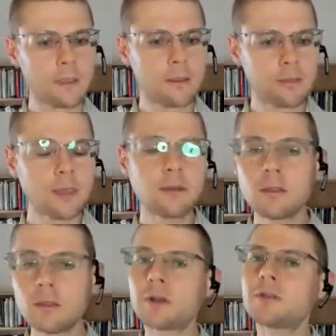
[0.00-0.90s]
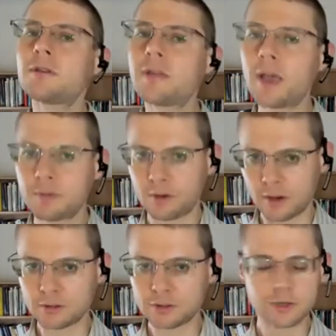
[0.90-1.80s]
Then you want to adapt your
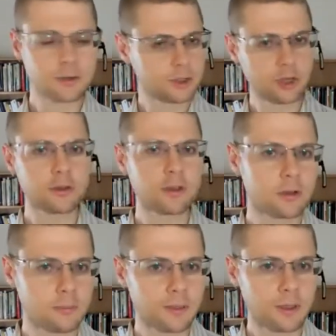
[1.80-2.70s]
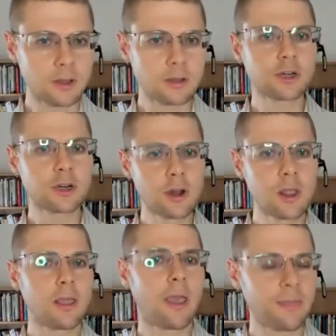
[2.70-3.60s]
culture. Joe talked about the culture.
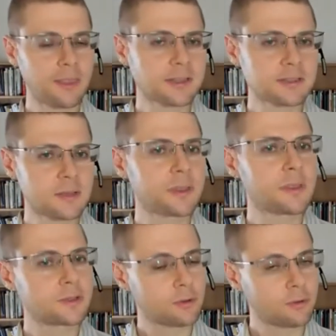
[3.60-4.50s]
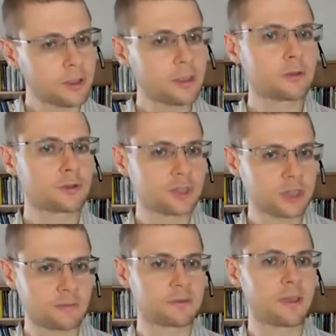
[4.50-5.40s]
And this is something that you really need to
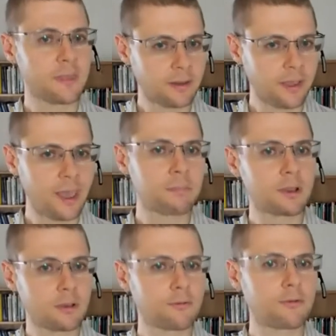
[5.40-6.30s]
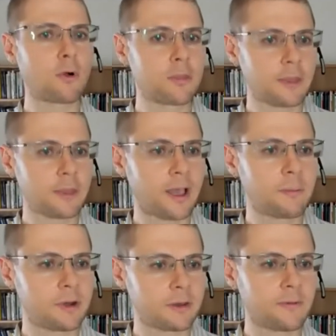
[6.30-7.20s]
shift and adapt for that
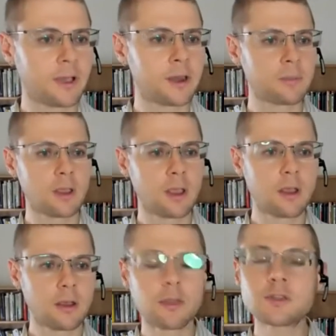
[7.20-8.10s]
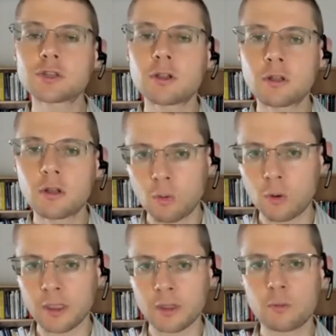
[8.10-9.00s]
hybrid environment. Digital
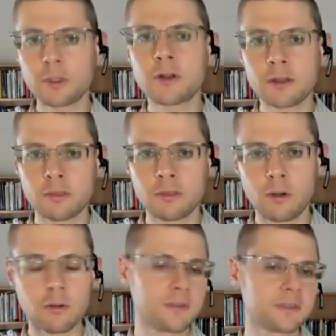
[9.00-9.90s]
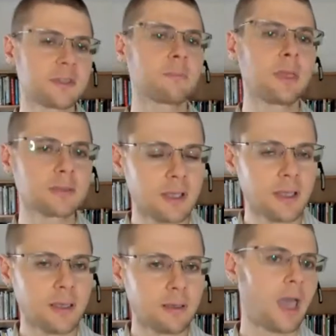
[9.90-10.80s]
co-working when you're not in the office, that means
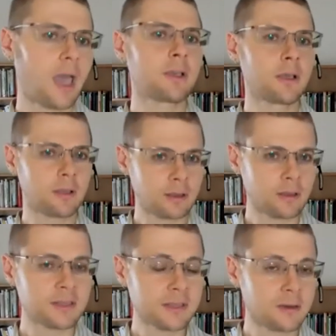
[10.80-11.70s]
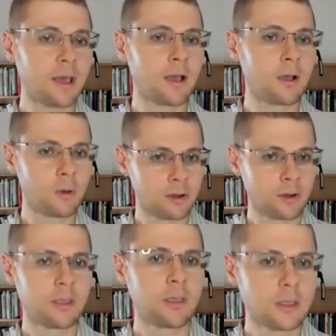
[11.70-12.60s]
having at least an hour
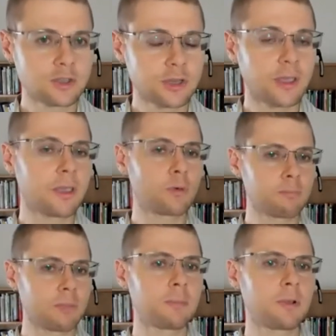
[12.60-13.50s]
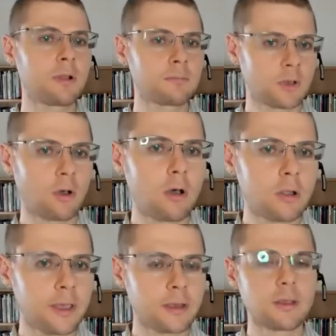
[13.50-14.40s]
each day when people call
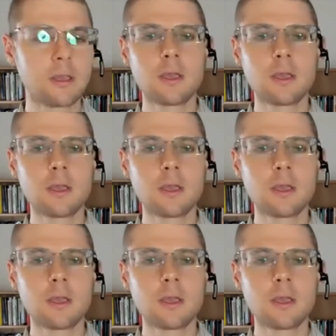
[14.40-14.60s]
in,